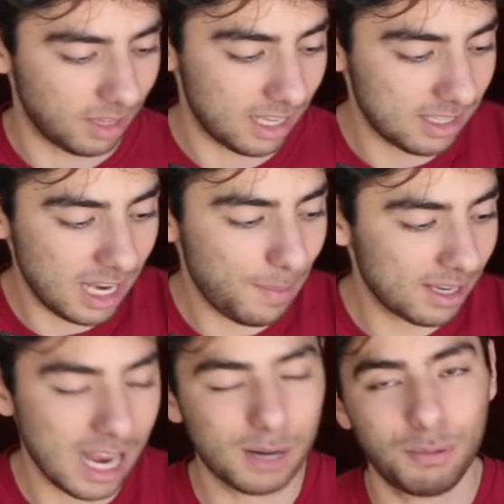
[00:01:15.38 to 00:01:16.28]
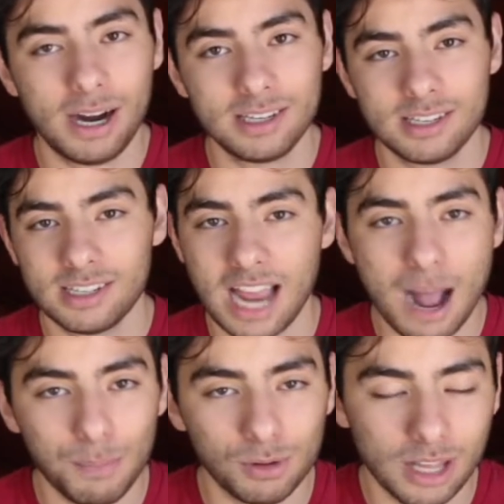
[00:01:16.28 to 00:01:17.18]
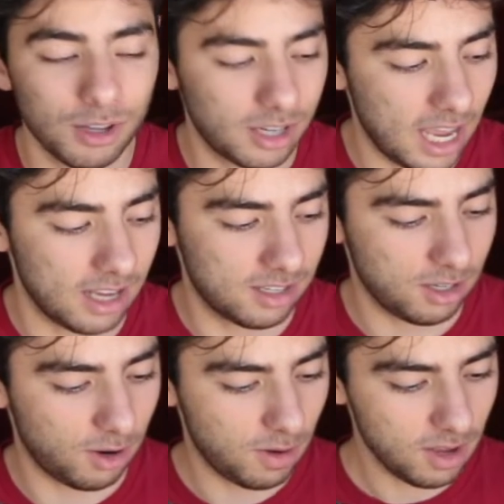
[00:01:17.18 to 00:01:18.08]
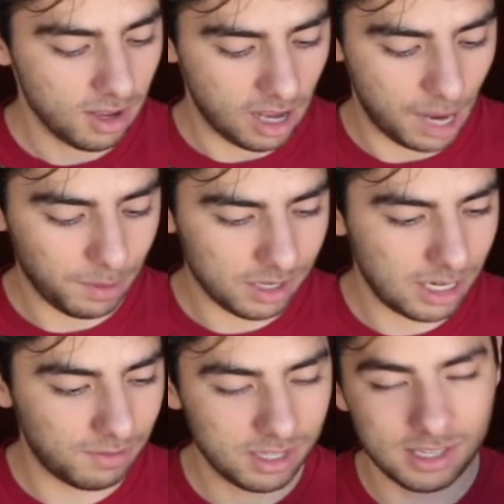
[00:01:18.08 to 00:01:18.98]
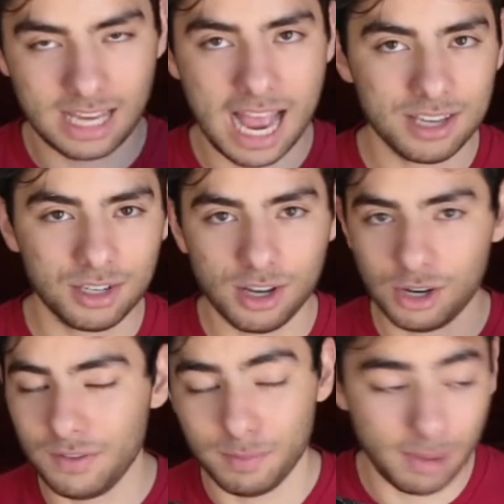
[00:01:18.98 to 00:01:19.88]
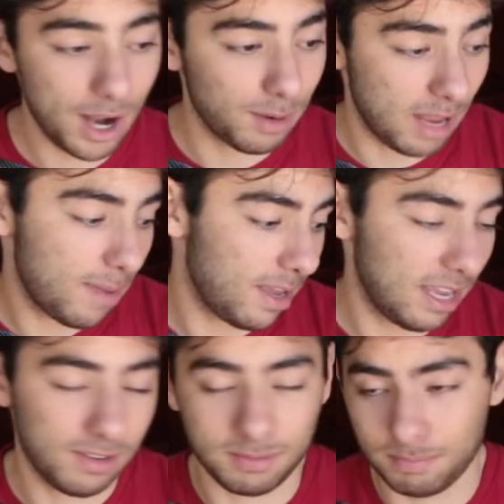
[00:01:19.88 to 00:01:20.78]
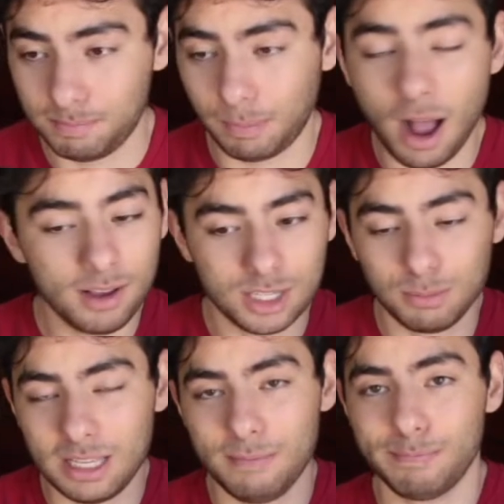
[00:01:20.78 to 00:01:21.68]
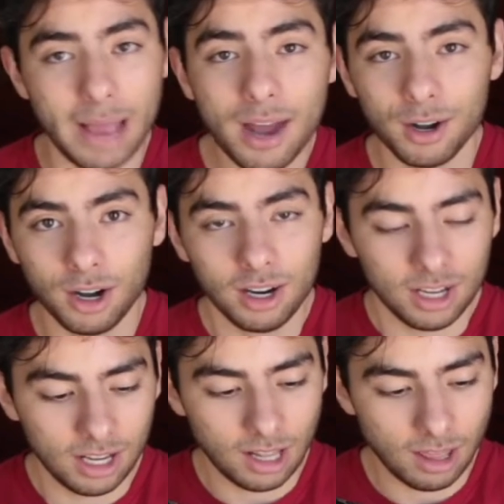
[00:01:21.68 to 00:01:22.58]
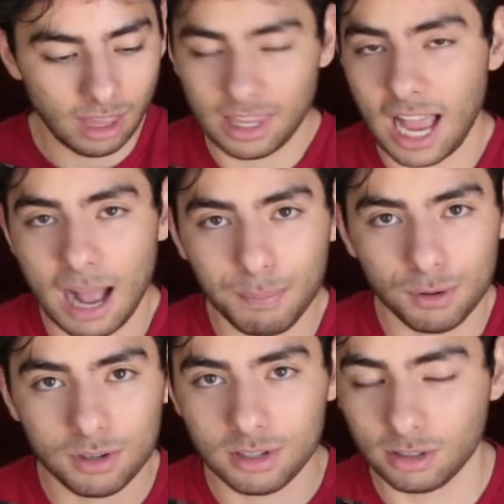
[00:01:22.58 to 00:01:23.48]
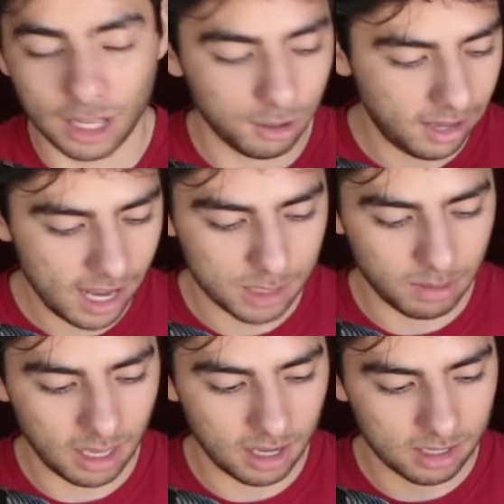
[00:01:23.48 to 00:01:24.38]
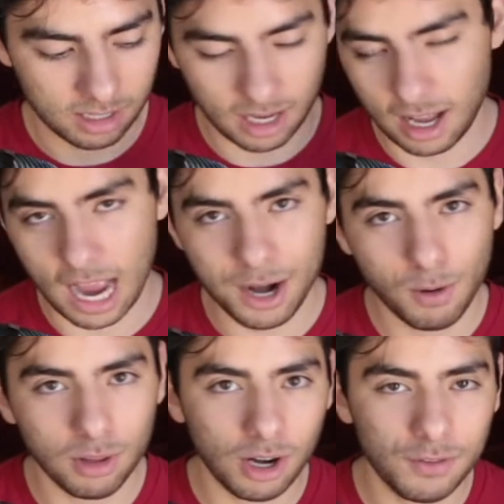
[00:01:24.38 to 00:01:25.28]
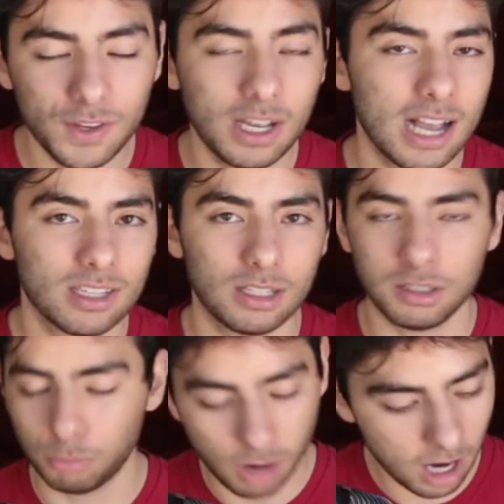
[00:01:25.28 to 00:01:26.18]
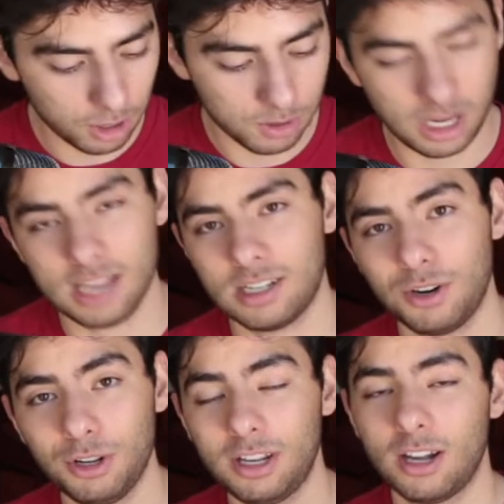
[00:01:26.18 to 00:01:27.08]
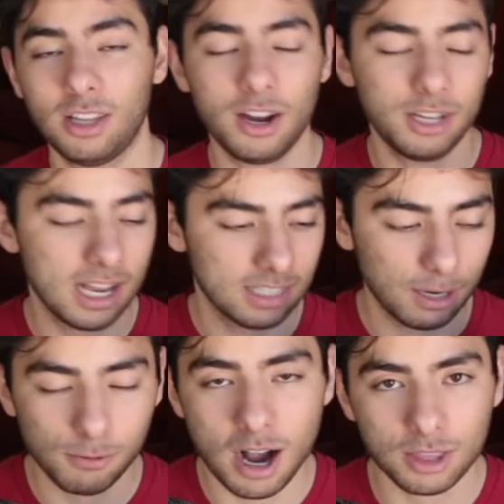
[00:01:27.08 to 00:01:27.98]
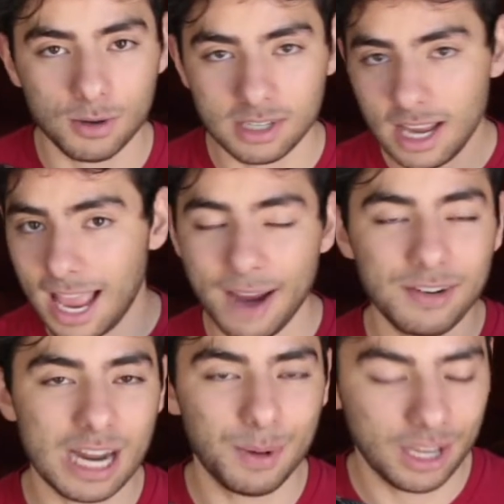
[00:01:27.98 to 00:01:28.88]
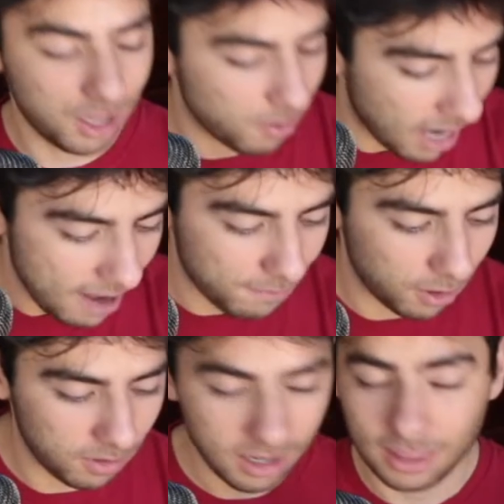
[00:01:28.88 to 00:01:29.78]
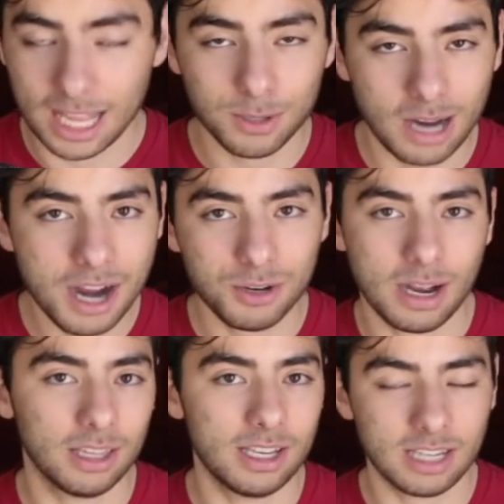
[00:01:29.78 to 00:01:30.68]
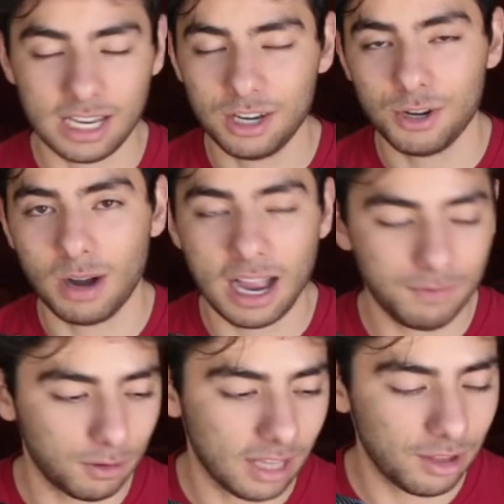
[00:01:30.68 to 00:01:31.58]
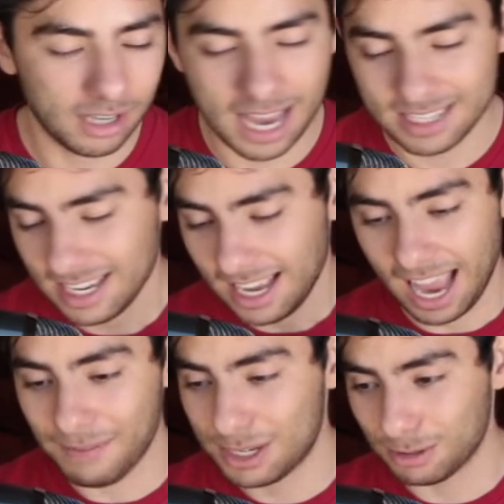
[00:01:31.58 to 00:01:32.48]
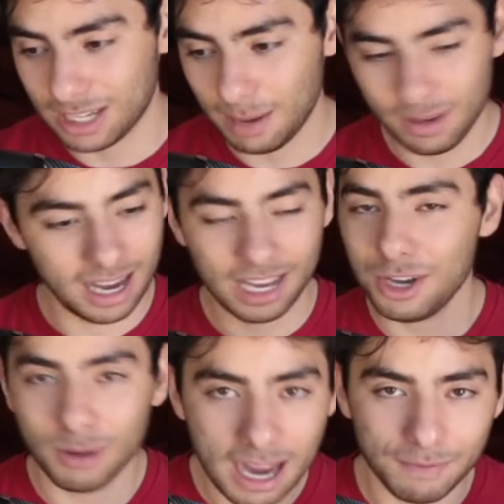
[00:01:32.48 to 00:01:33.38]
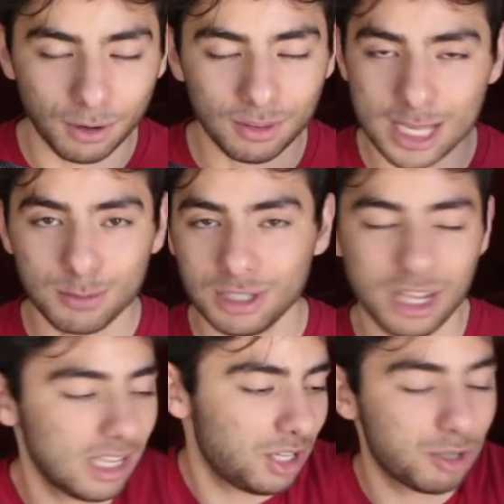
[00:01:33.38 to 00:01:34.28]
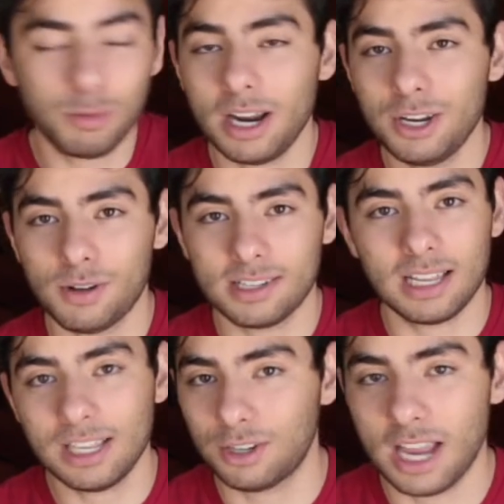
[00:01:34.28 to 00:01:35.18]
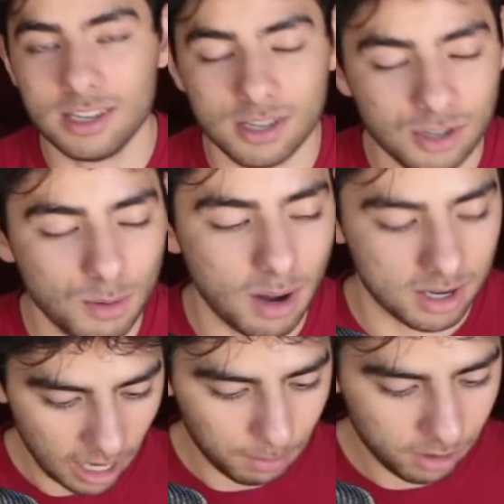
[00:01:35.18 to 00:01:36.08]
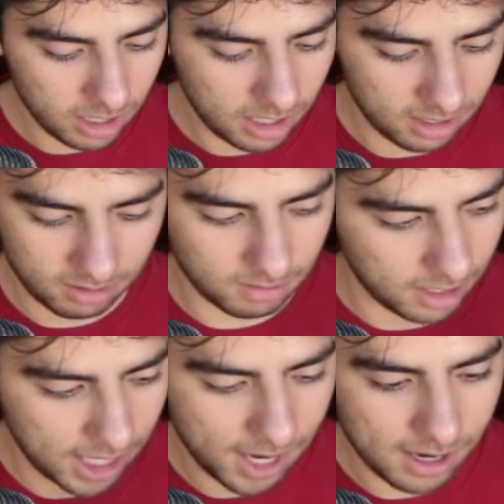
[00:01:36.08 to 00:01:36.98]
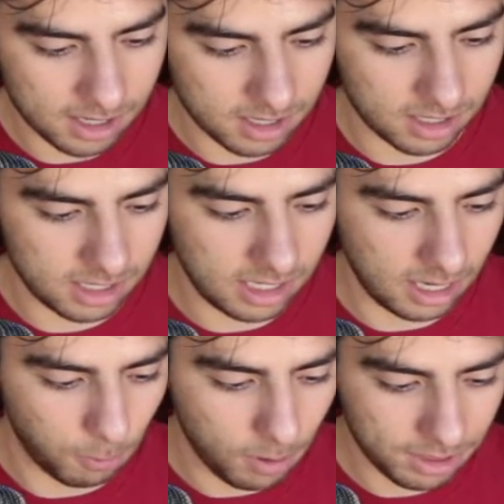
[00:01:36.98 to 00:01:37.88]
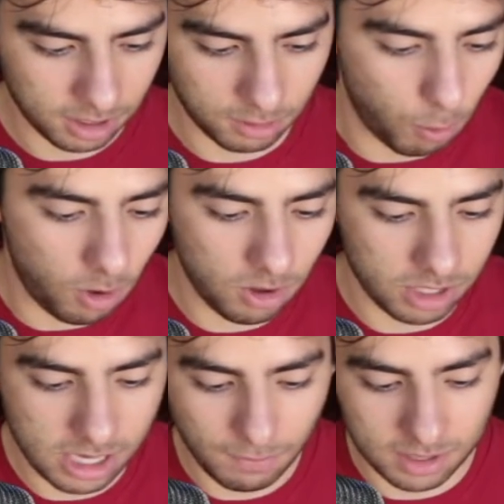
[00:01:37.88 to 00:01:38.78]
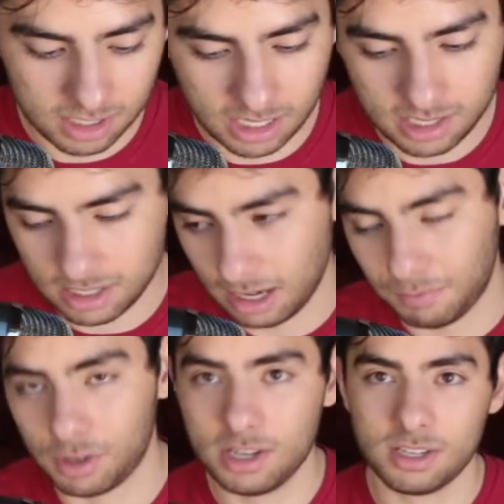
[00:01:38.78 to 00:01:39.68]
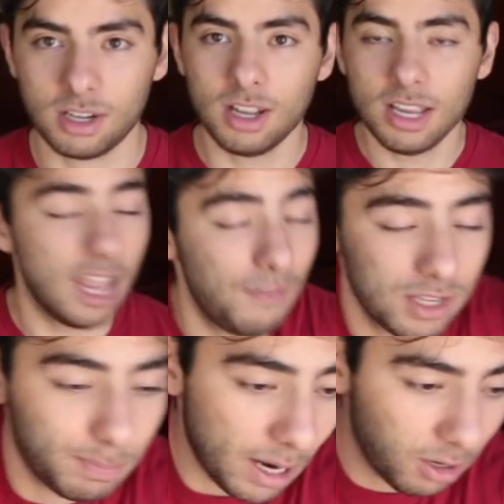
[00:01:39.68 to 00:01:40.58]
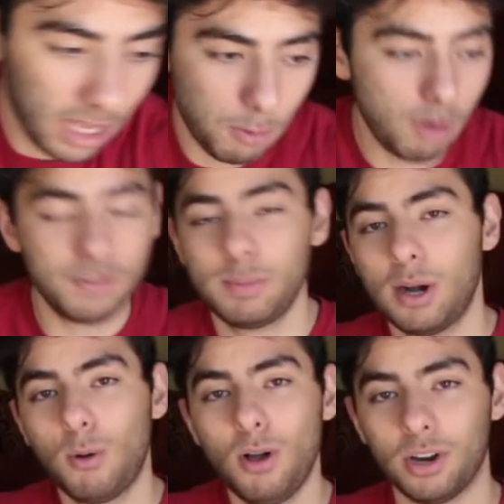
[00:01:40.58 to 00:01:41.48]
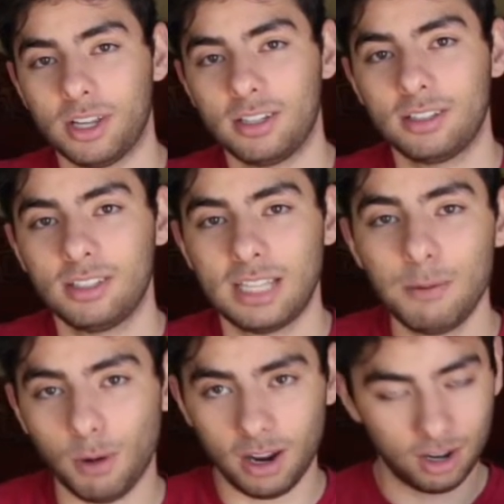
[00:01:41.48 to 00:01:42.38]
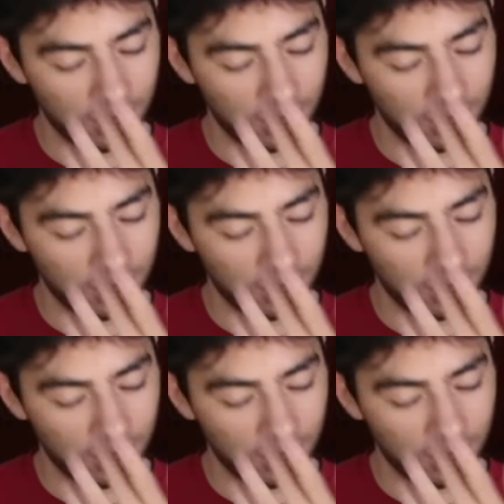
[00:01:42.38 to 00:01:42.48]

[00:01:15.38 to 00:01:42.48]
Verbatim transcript: it's the same exact price as an Apple leather case. So I want to see if this is as good or even better, maybe even possibly better than the Apple leather case because I know a lot of you guys rock those cases. I know a lot of you guys like rock those every time you get a new iPhone. That's what I do at least. I get a new iPhone leather case every single time I get a new iPhone. That's what that's just what I do because I like their cases so much. I'm really curious to see what the quality difference is and if there is if it's better like what if it's better quality then what,